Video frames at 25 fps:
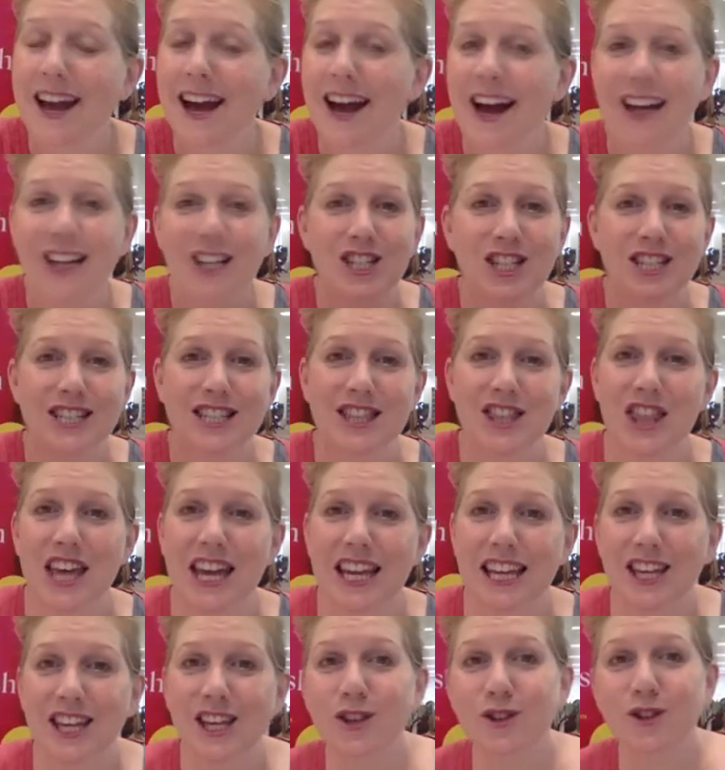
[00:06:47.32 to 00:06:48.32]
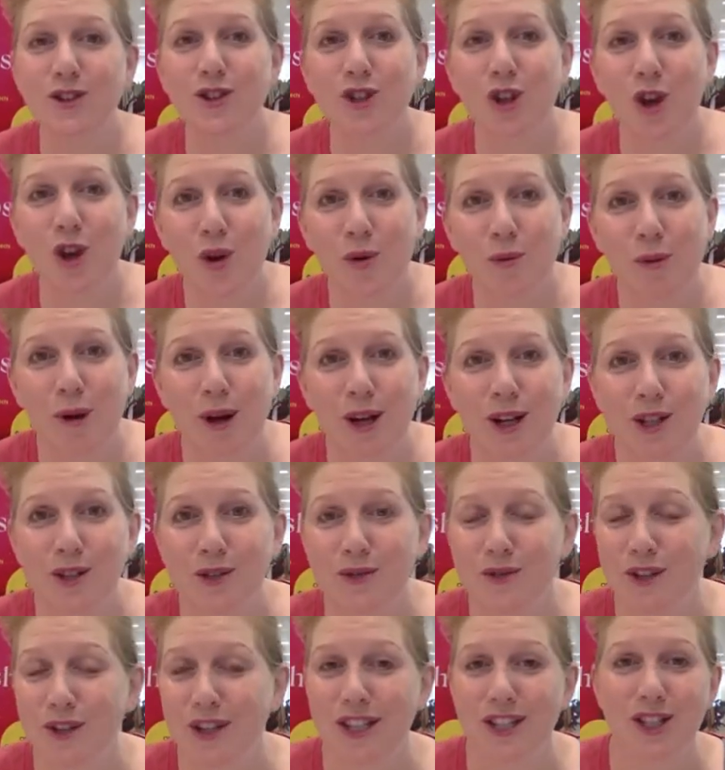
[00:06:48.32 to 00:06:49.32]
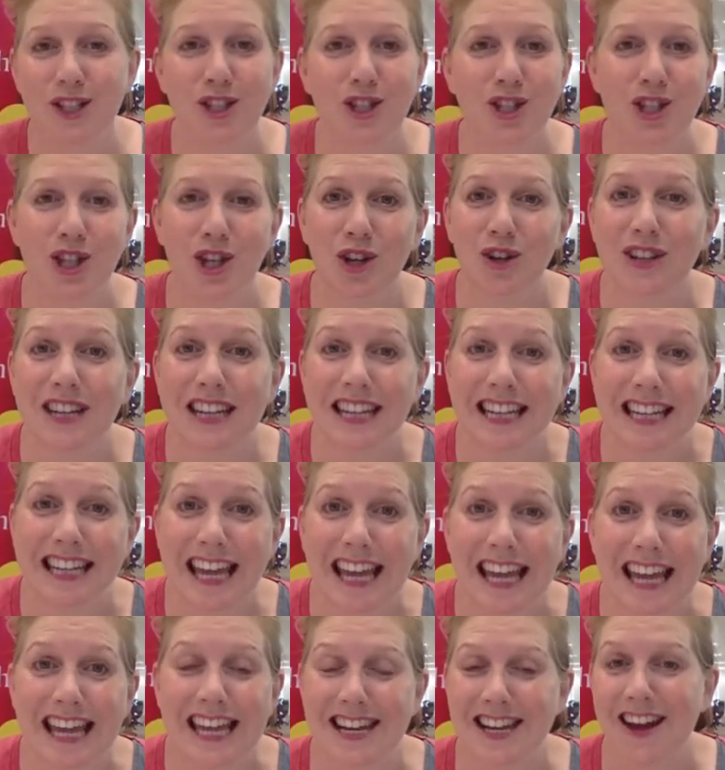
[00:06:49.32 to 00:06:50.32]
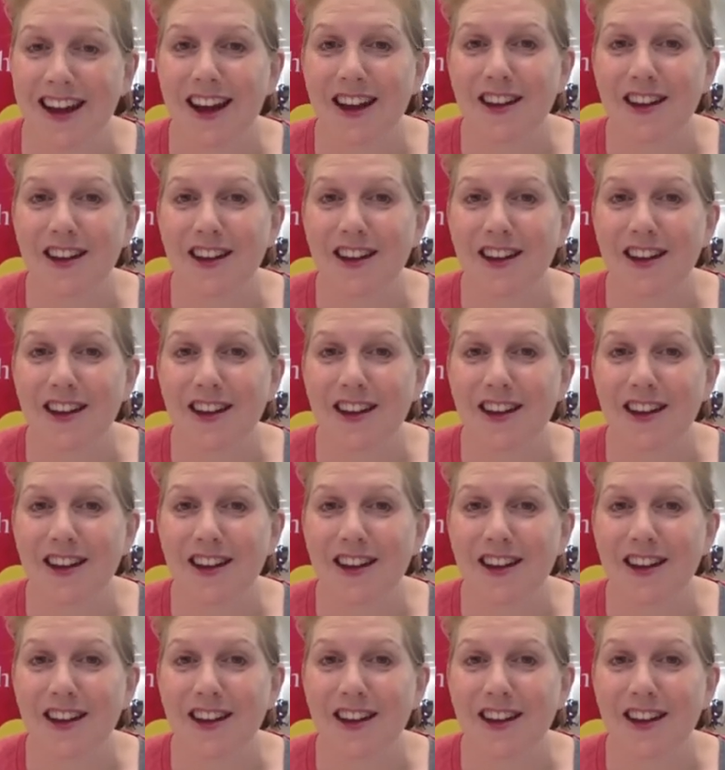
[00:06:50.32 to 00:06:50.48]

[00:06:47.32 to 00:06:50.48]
Just thank you so much for tuning in.